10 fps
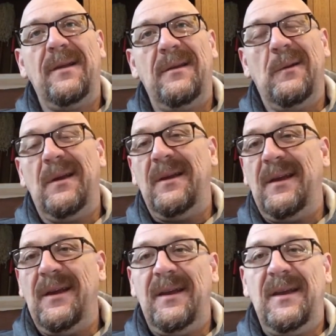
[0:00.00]
it,
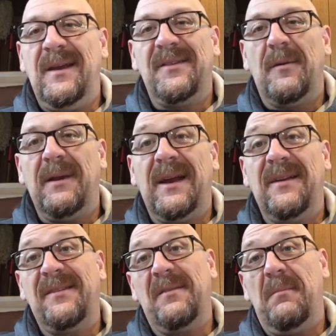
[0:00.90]
it's already
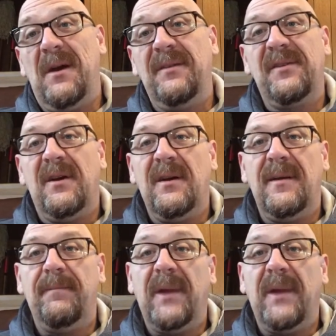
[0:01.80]
got some months on it.